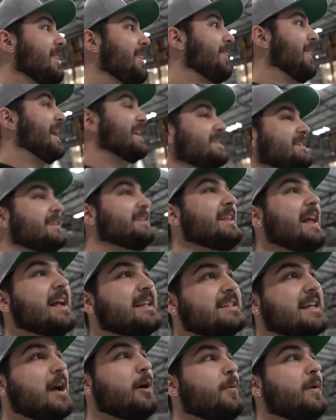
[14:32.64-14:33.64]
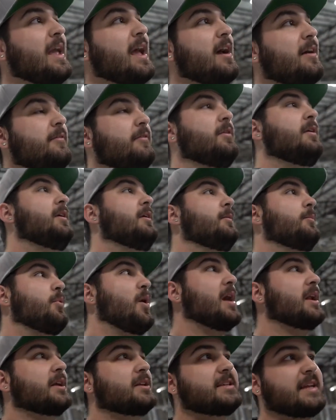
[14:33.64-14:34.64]
That's it. That's how we have
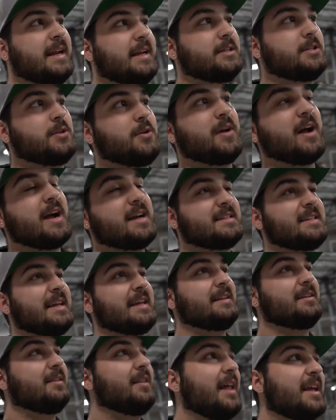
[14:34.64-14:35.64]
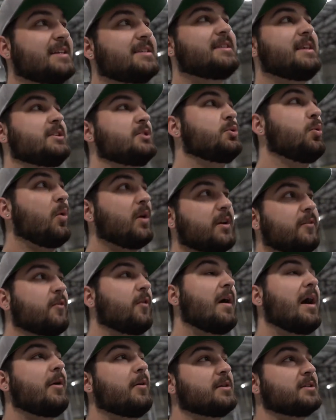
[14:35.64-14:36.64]
products getting to you guys in less than 24
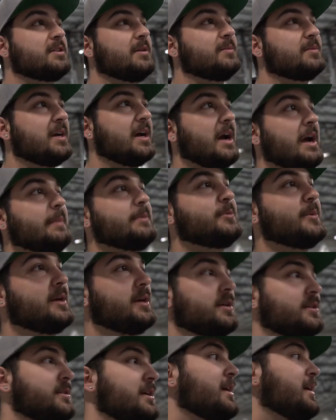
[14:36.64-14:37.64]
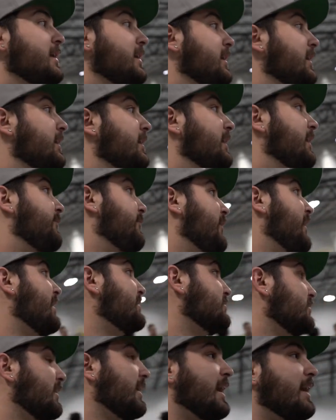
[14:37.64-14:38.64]
hours sometimes, because if you guys
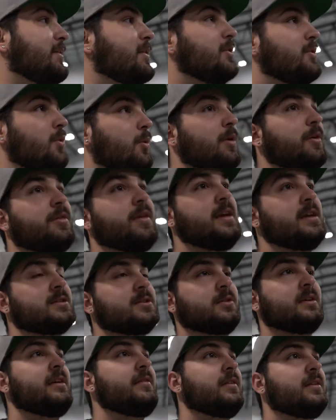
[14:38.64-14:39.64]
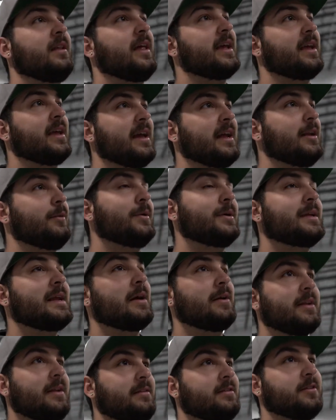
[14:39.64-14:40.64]
are in the Northeast or even like anyone
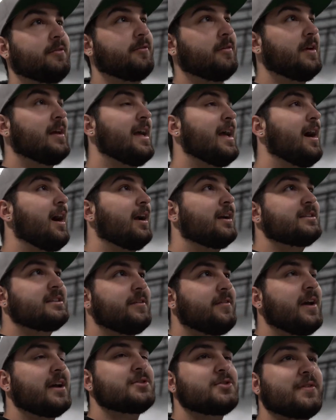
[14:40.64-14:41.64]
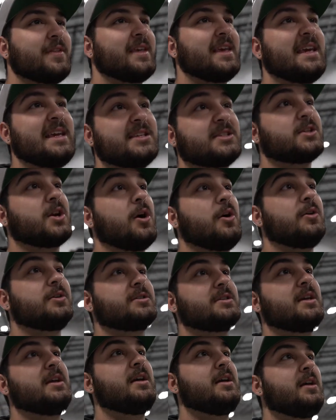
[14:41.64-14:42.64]
down, honestly, if you guys on the East Coast,
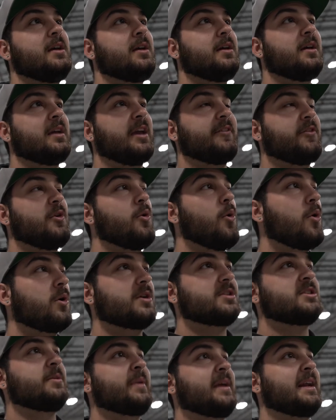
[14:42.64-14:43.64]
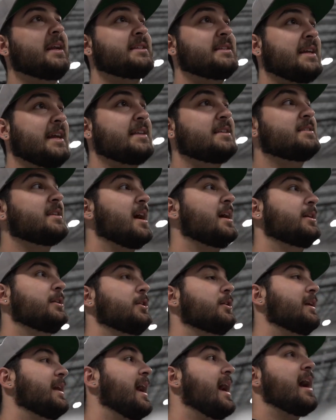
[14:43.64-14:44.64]
if you order something and it's in stock,
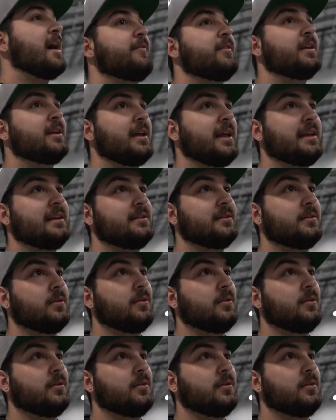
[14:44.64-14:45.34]
you're going to have it in